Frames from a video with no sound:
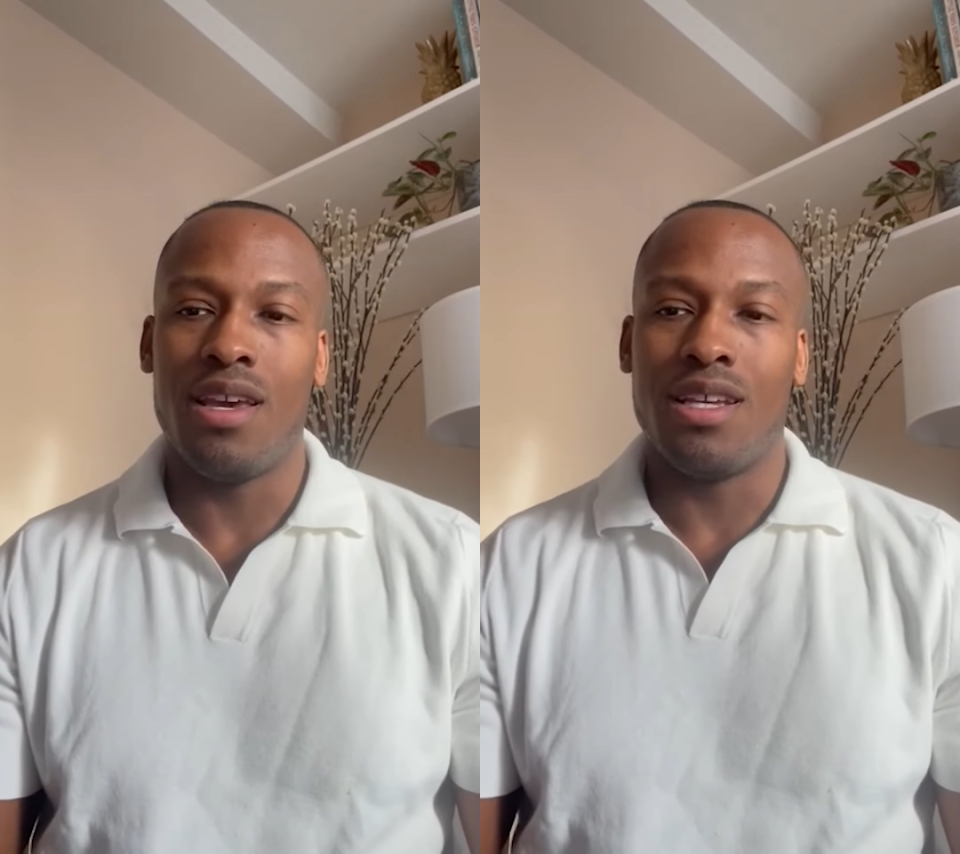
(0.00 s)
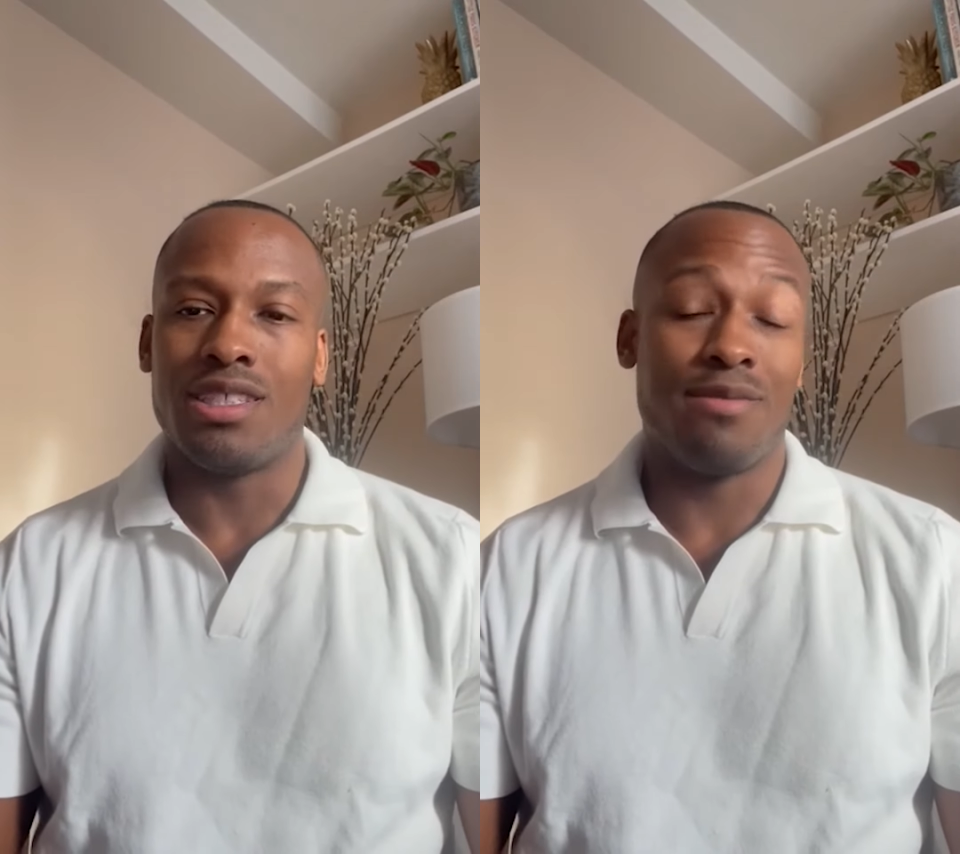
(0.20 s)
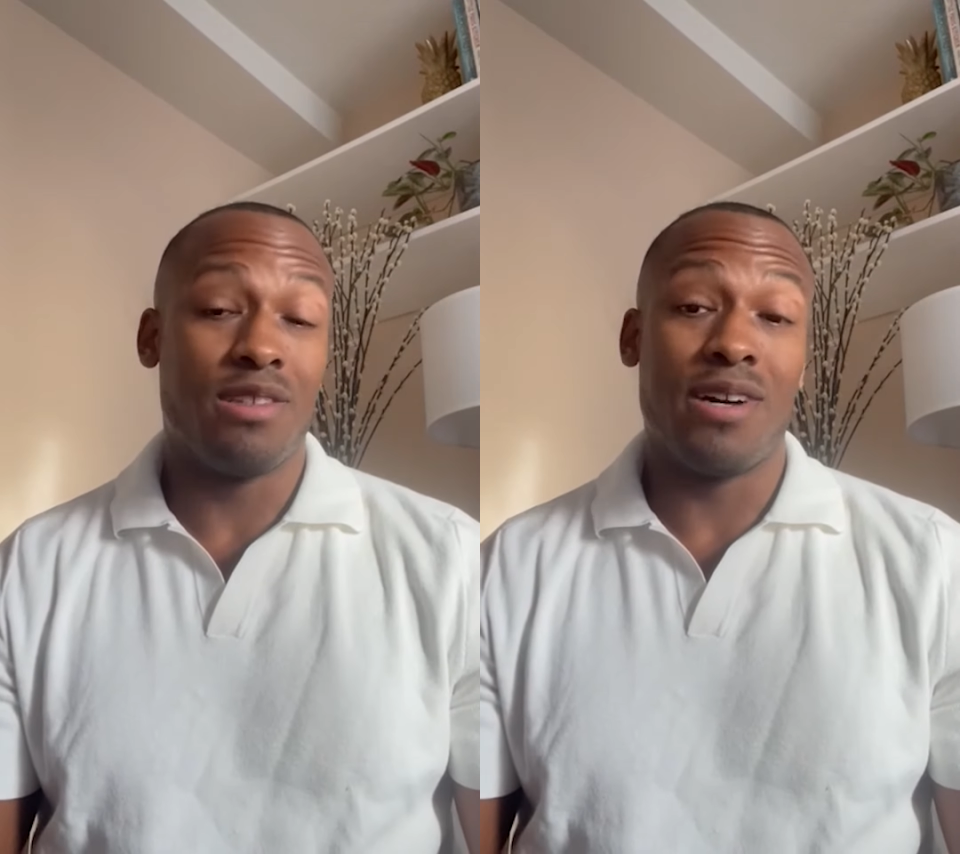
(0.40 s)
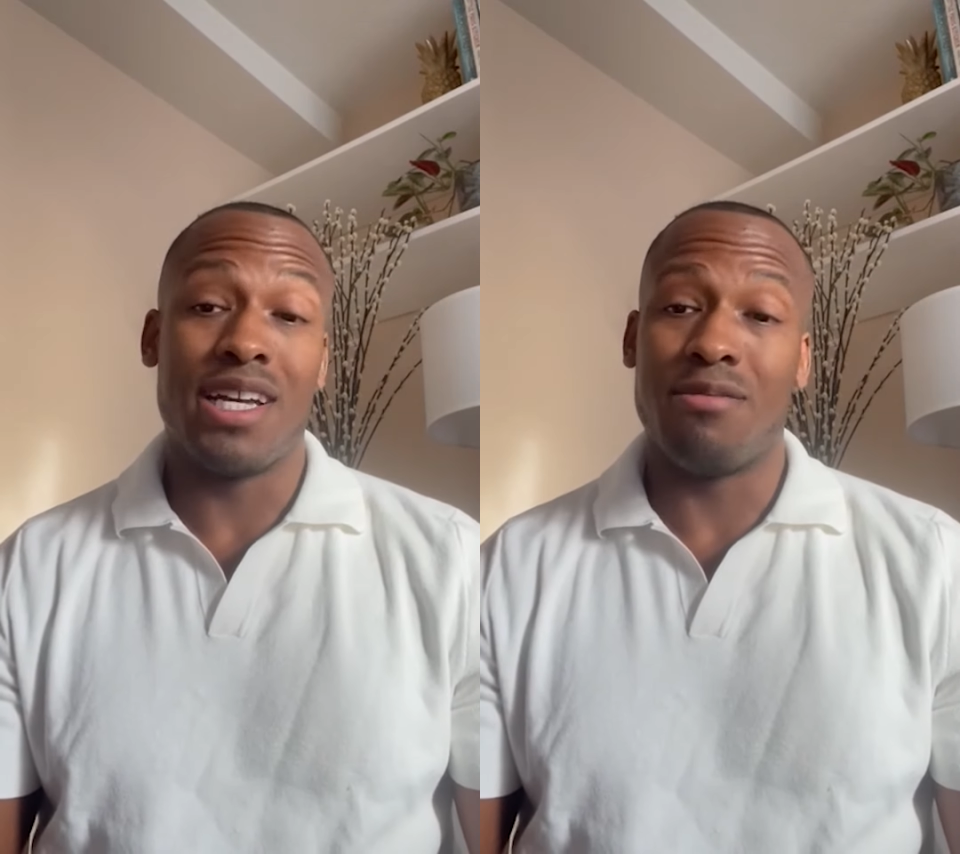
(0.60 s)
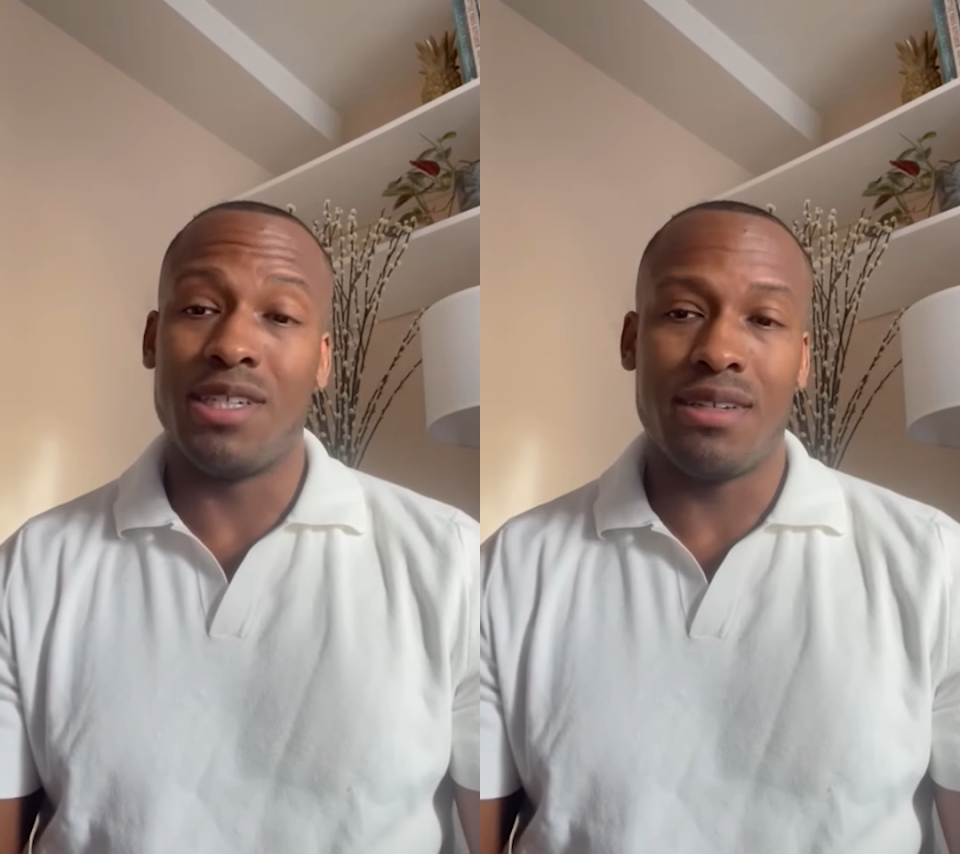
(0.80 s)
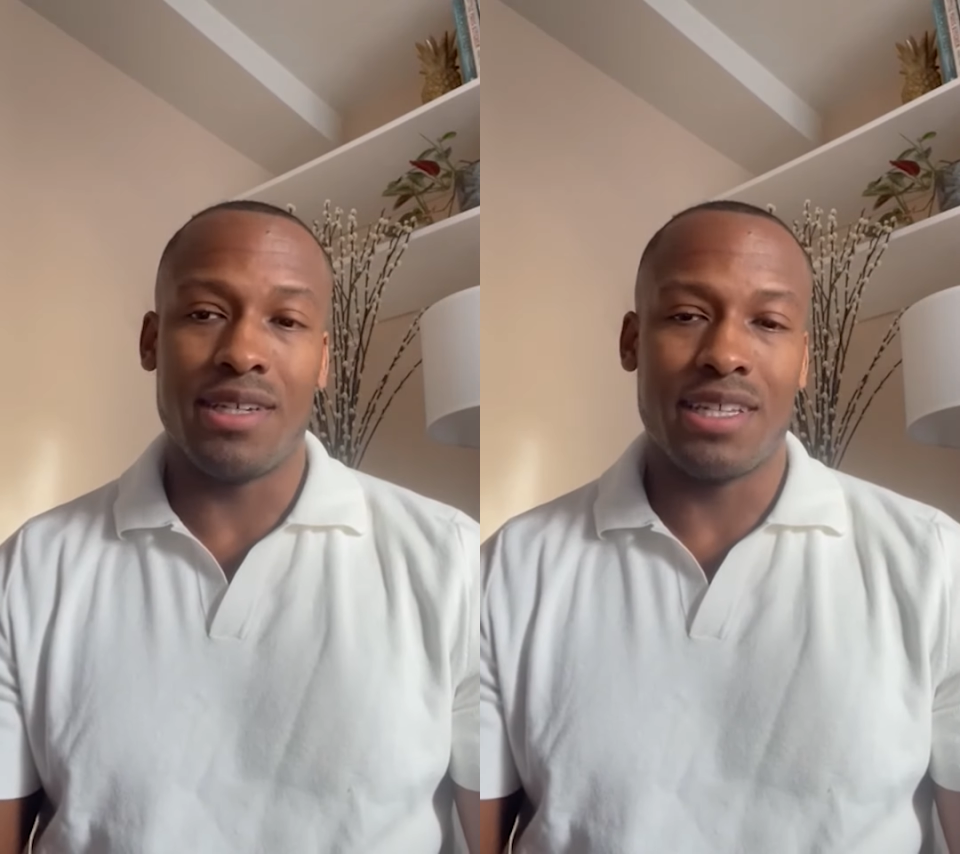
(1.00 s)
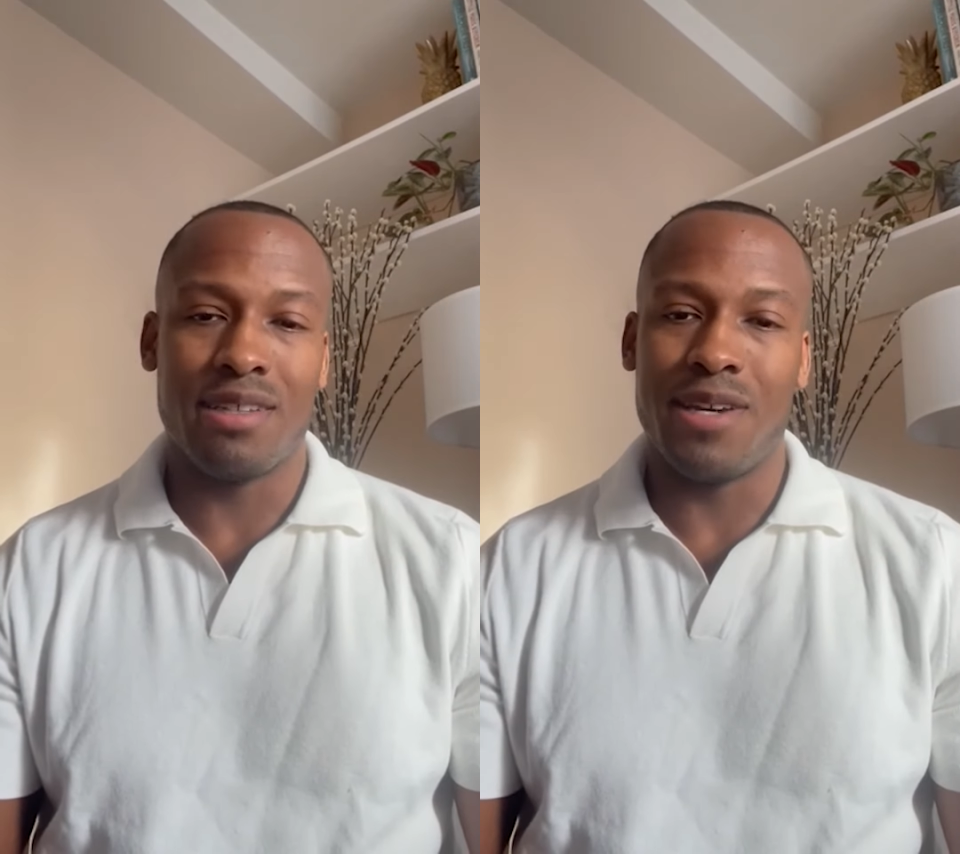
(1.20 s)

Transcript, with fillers: Some of the work that we're doing at the